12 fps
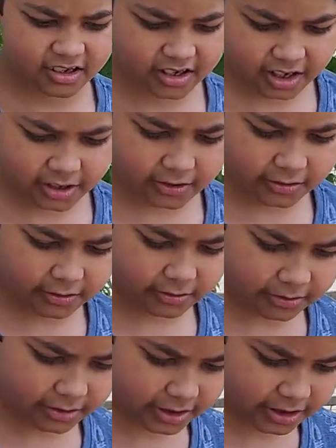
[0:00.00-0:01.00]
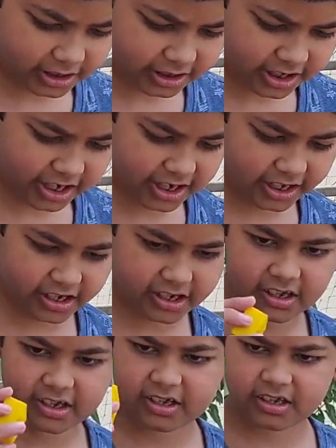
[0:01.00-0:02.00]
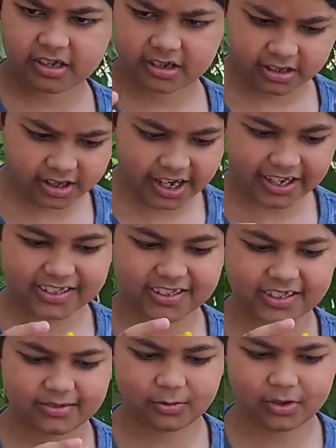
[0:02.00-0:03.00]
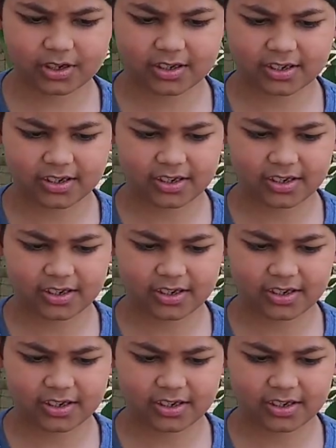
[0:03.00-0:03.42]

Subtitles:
Now you're gonna take this one